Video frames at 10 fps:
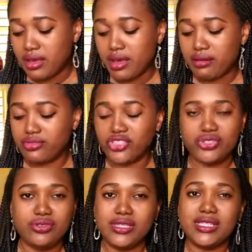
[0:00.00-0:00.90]
I will just
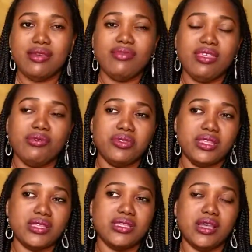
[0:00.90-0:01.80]
do the same thing with
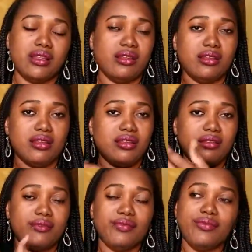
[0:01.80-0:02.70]
this, and
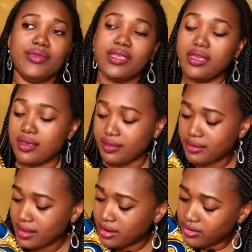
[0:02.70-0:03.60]
yeah,
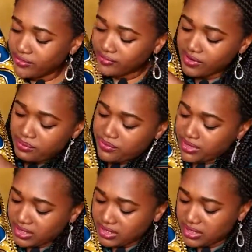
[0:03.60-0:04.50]
I love the fabric.
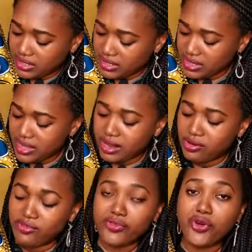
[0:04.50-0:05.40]
I
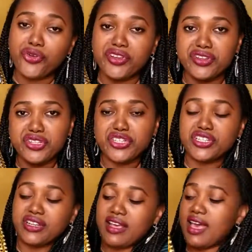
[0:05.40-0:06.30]
love
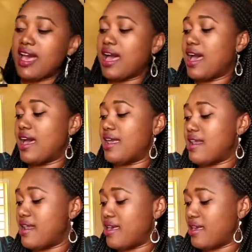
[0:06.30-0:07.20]
orange,
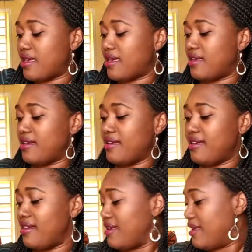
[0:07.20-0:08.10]
and
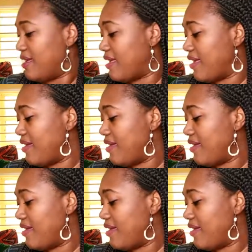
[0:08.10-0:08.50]
yeah.